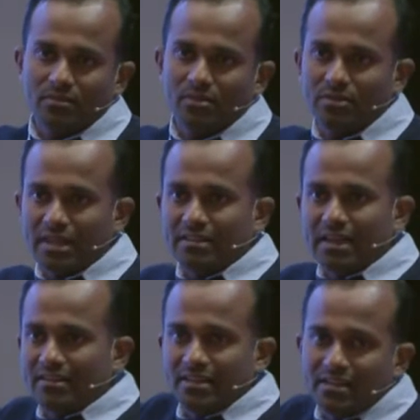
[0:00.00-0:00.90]
Now that,
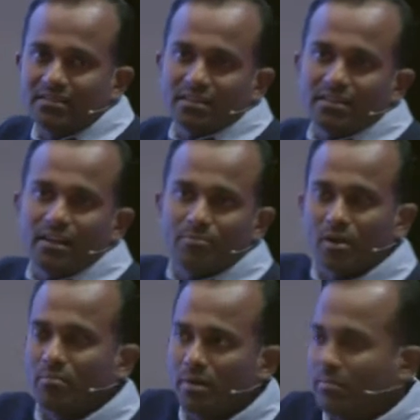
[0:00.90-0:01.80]
that this is a real
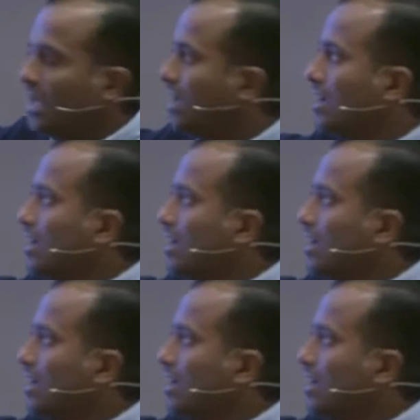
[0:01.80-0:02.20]
problem. Like